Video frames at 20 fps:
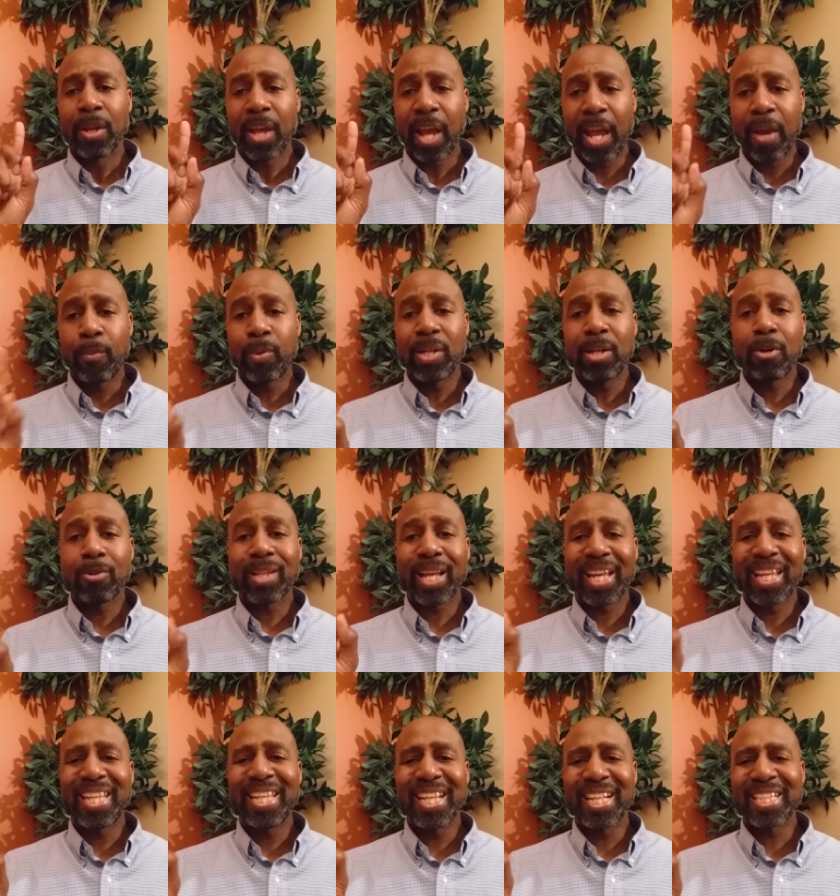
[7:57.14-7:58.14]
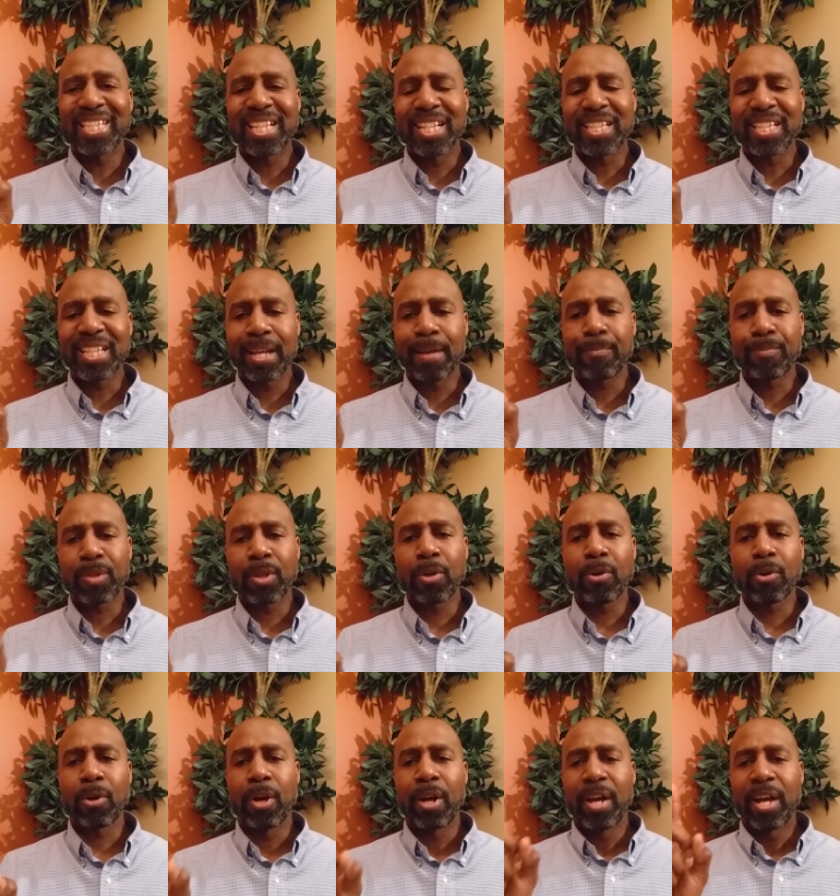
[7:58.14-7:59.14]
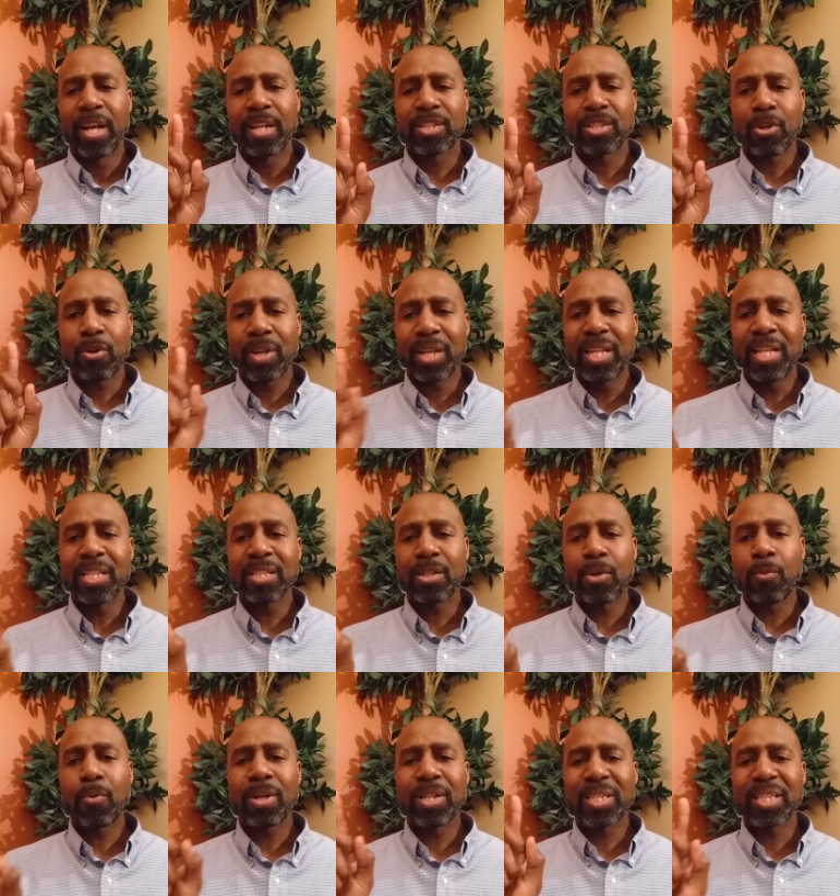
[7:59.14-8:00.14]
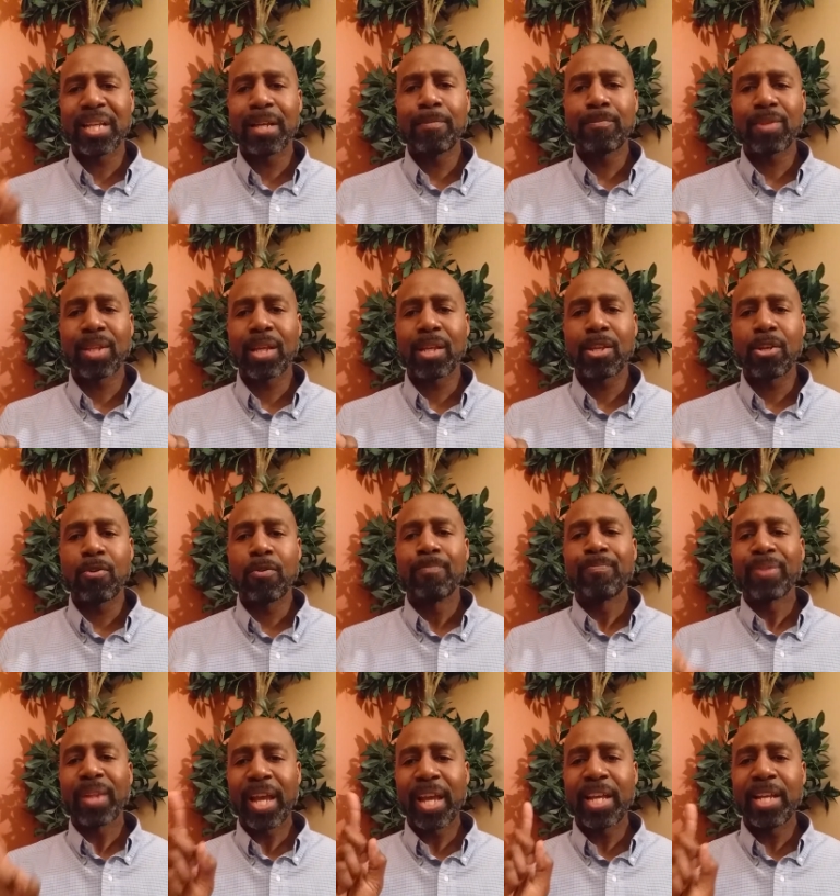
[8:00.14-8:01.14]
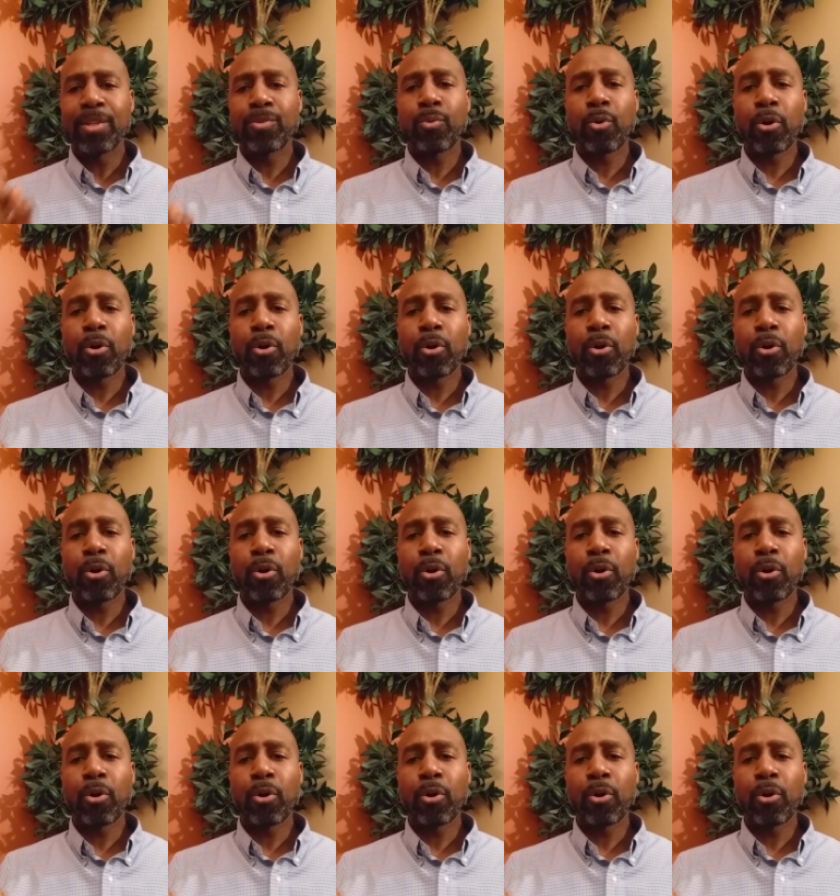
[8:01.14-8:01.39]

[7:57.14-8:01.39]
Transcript: And we know that he is the tempter. And so he's the one tempting you, and he's